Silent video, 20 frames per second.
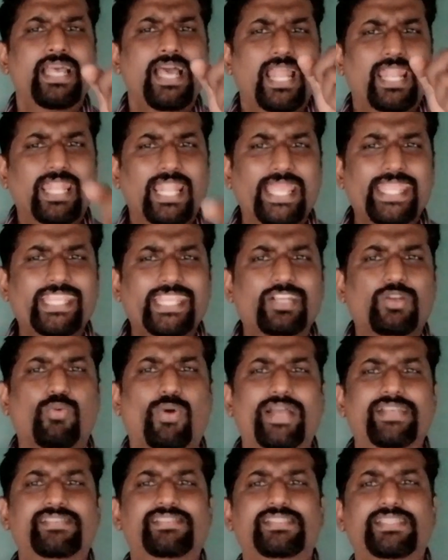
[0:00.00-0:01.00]

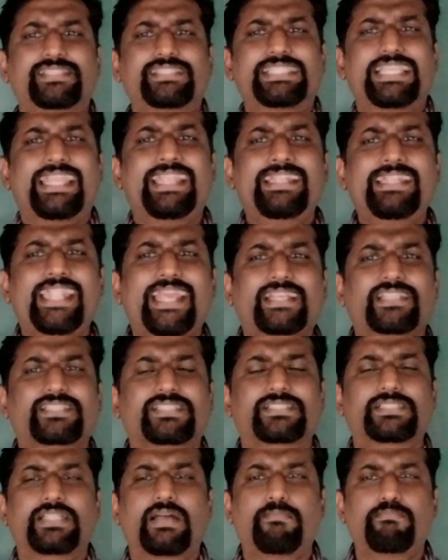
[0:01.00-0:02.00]
Likewise, this
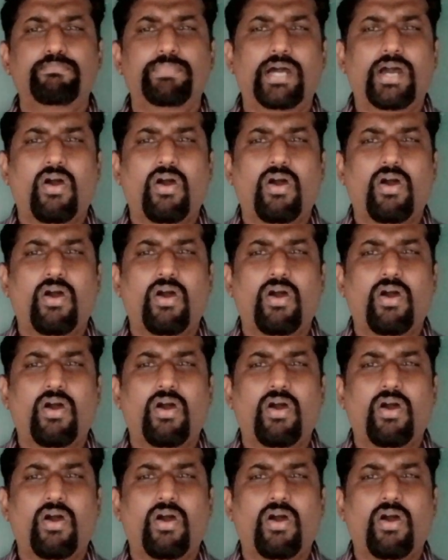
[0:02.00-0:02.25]
index number